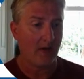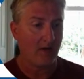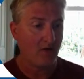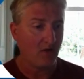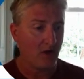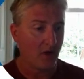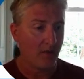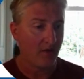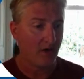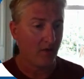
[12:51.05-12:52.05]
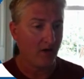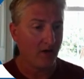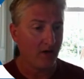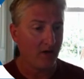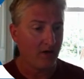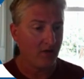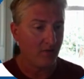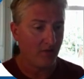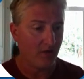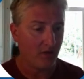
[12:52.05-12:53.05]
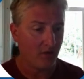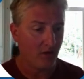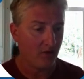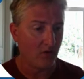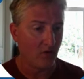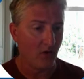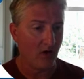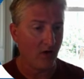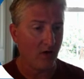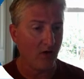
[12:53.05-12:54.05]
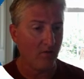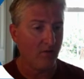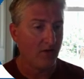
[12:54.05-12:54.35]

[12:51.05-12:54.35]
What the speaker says: You can come in here, right, and here's the URL.